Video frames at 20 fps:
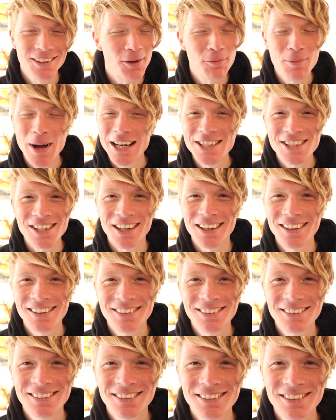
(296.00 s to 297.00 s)
Imagine.
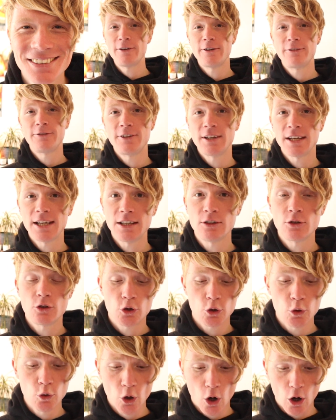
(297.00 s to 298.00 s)
Number 15, do